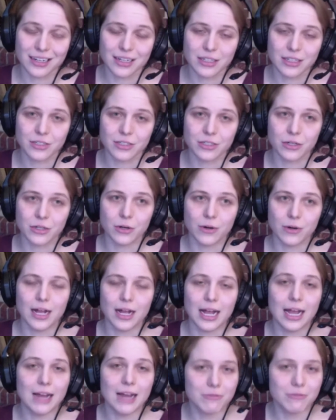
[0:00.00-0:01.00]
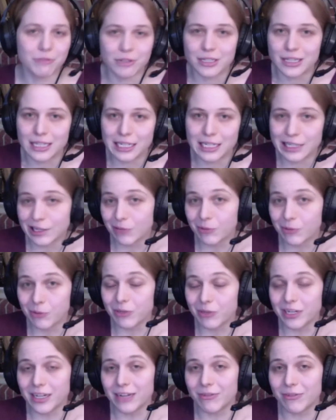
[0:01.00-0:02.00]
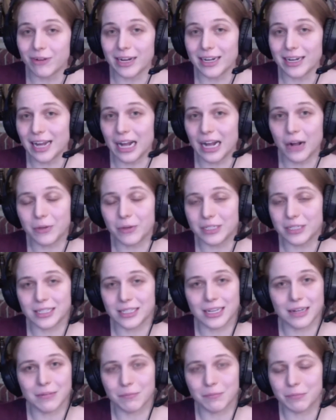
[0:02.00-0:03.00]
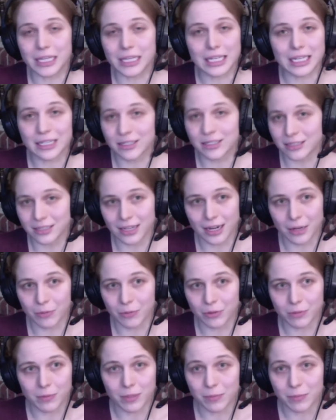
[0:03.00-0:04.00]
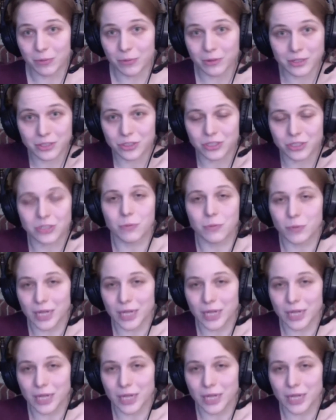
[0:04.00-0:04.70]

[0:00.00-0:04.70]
And so everything that we're reading right now is that being inside with people is just